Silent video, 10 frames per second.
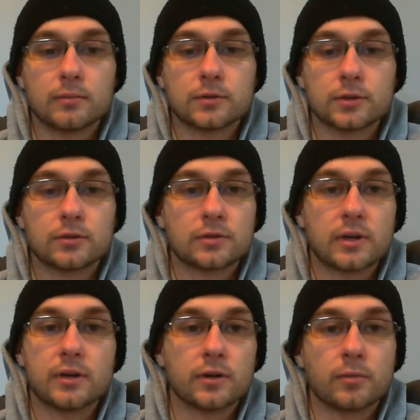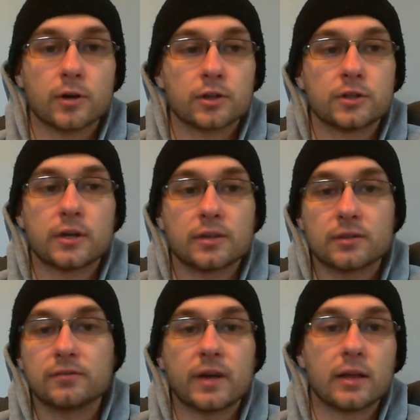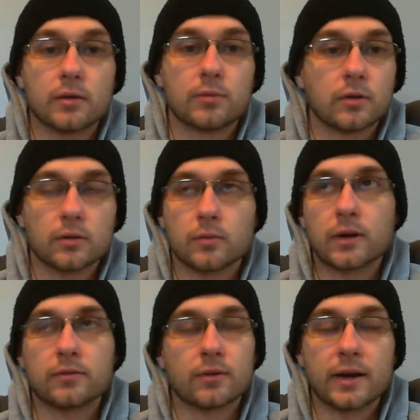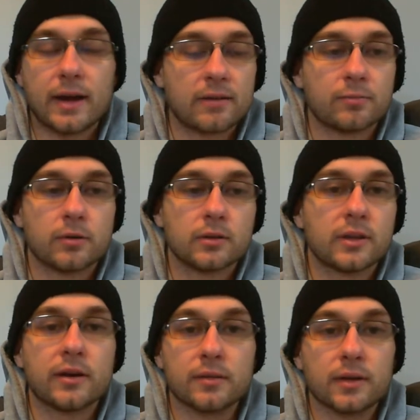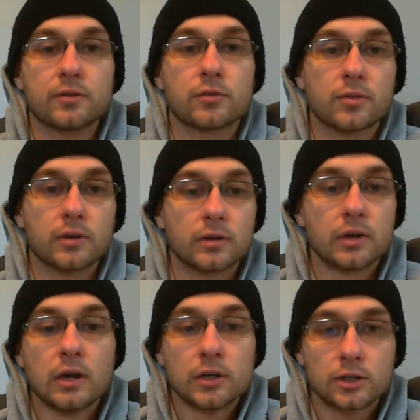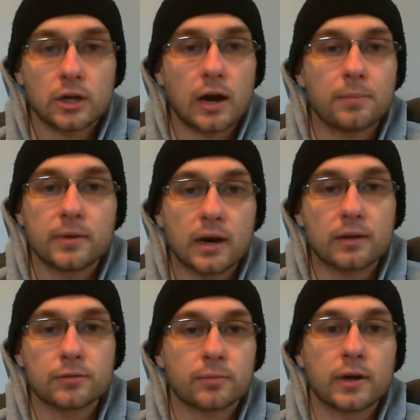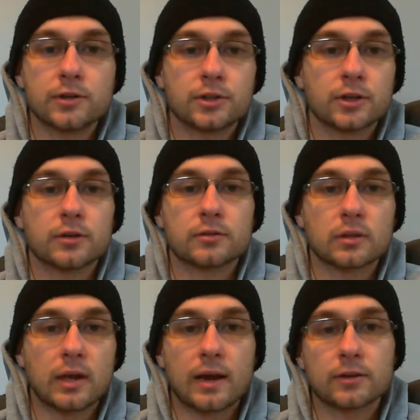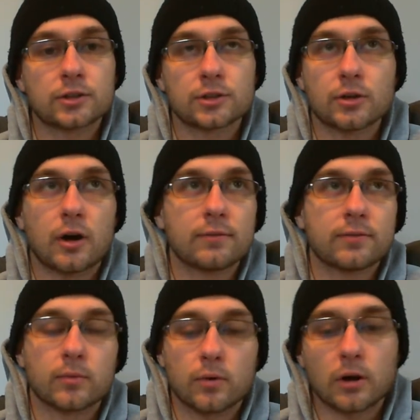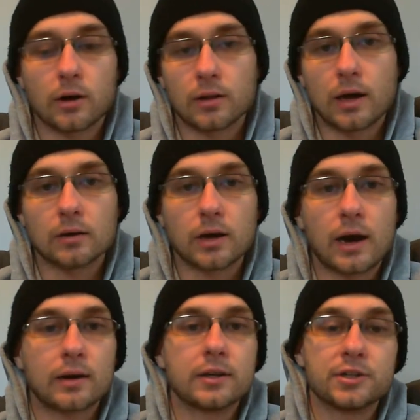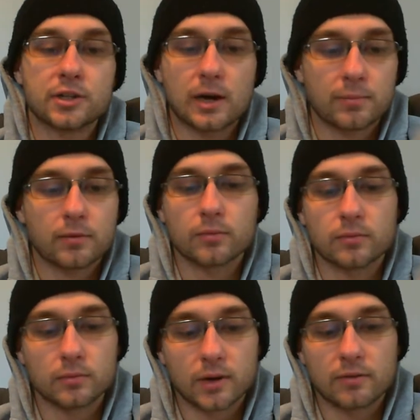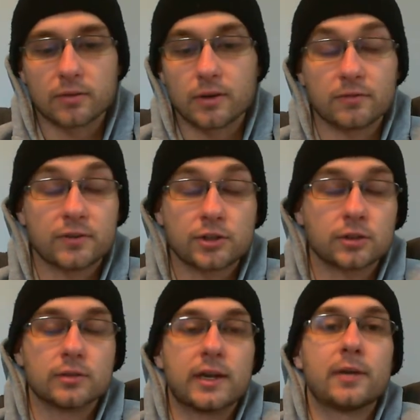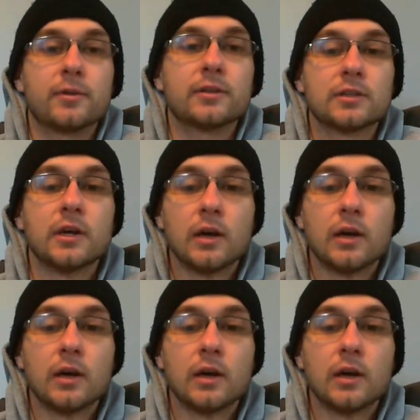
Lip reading: Should say, you know, merchandise available or whatever I have put there. And then it's the shop.spreadshirt/off-the-wall-hockey-shop or whatever the official name is.